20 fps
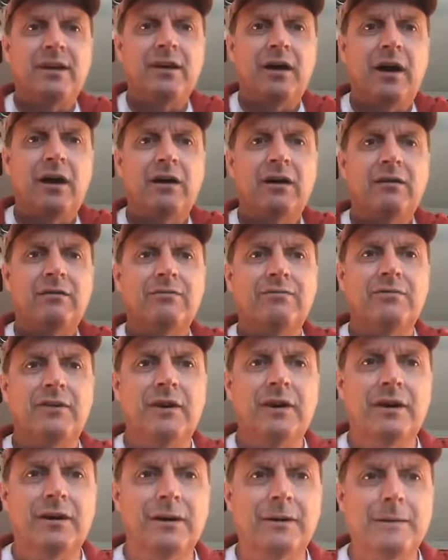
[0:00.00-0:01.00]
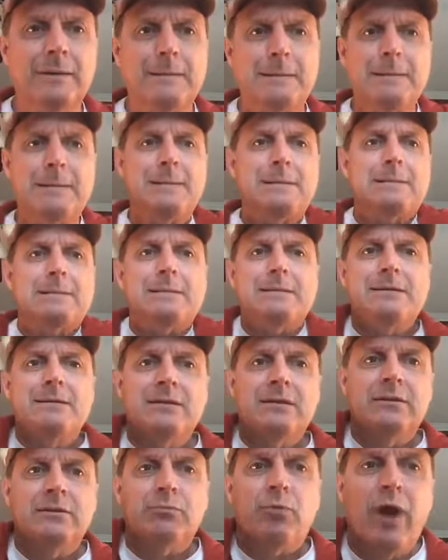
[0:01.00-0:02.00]
of
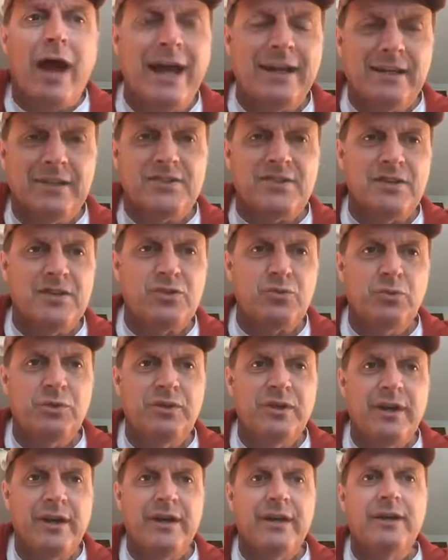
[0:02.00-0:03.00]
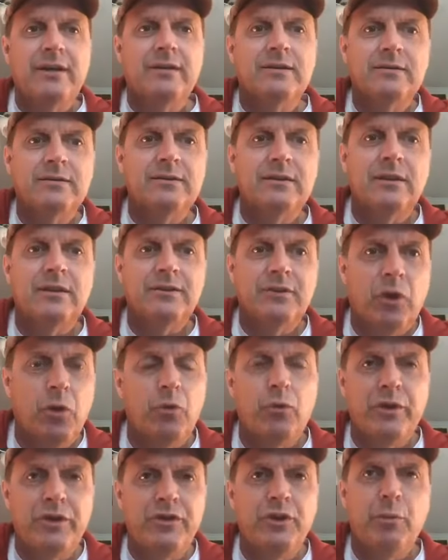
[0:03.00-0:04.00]
practices when they don't
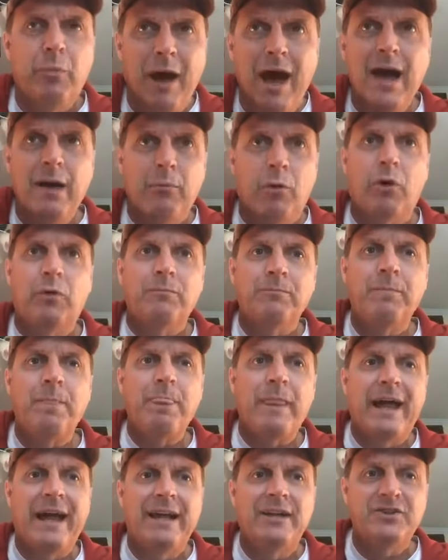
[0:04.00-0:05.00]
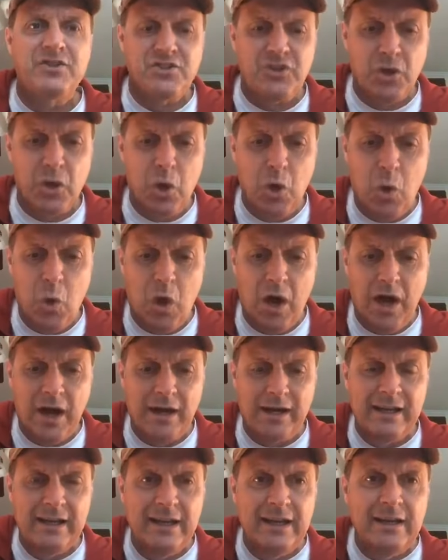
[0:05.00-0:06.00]
read their Bible. And
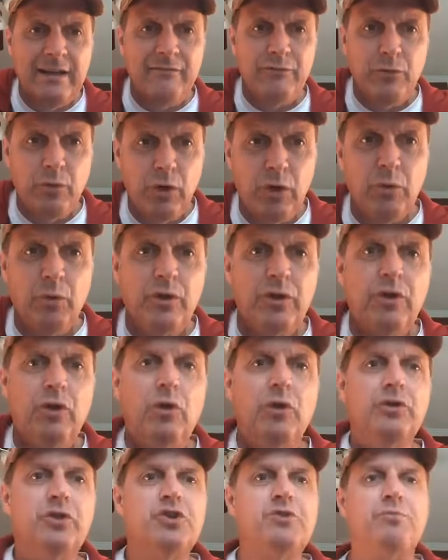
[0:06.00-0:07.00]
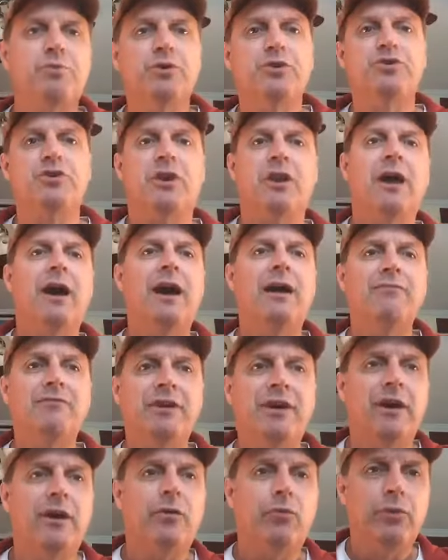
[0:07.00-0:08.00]
so if you really want to grow in your spiritual life, you
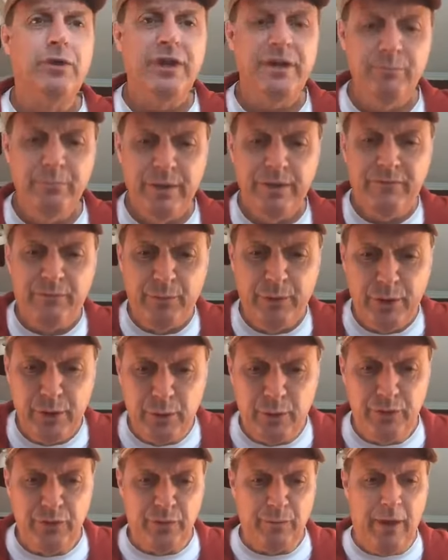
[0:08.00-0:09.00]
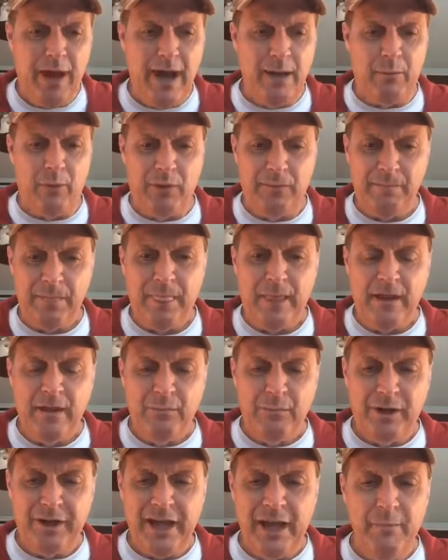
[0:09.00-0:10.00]
got to read and be familiar with the Bible.
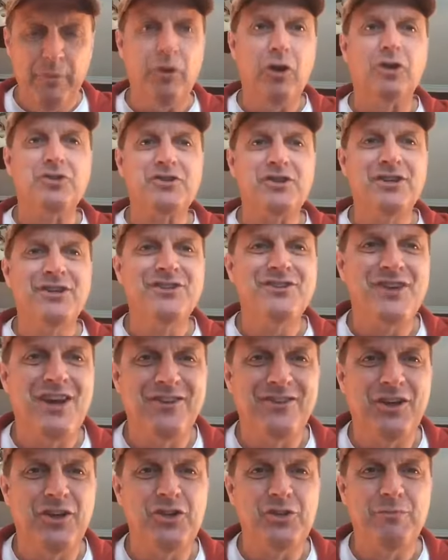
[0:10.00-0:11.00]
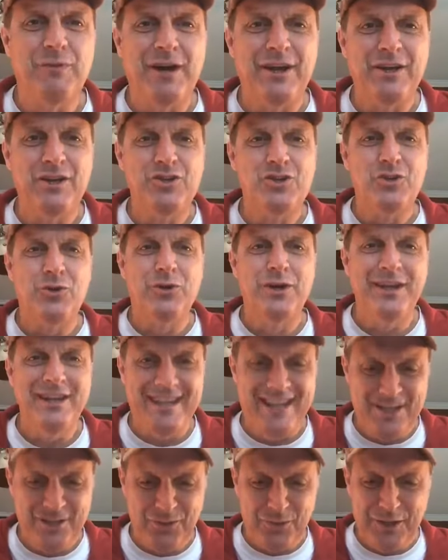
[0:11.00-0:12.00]
But I came across this. I thought you might enjoy it
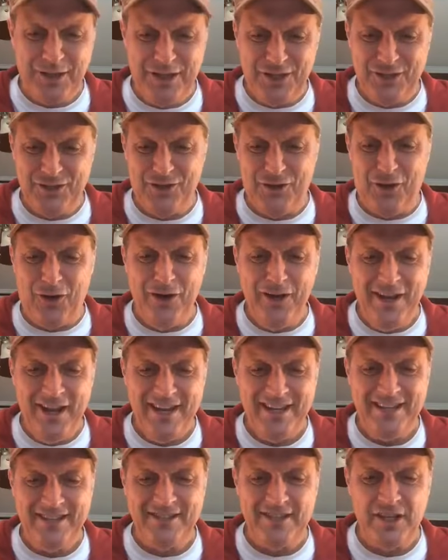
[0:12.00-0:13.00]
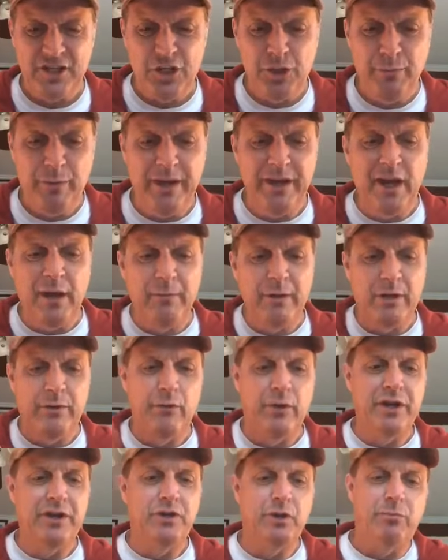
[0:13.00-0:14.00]
as we get started. It says, You may not be
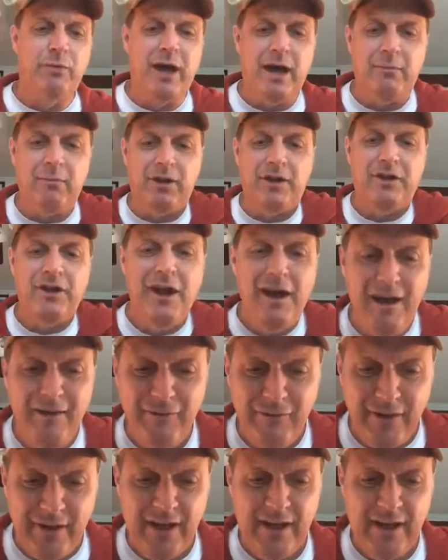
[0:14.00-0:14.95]
reading your Bible enough